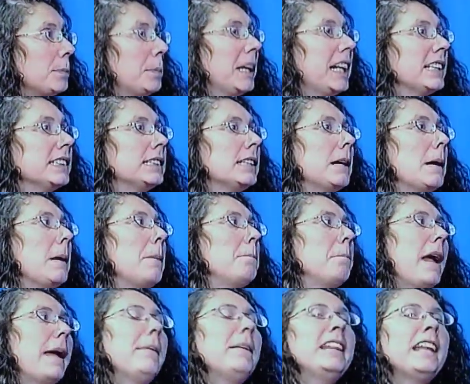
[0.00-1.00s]
because
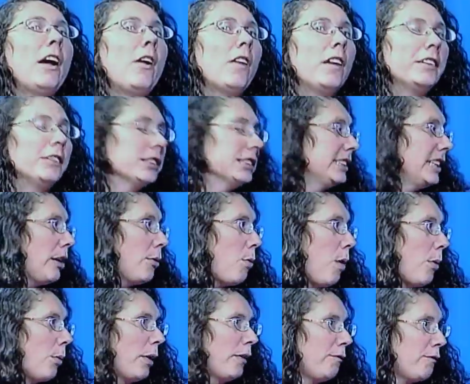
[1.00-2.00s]
maybe they'll understand
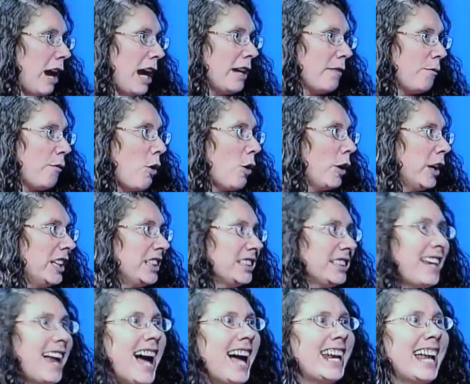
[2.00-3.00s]
what we're fighting for. It's not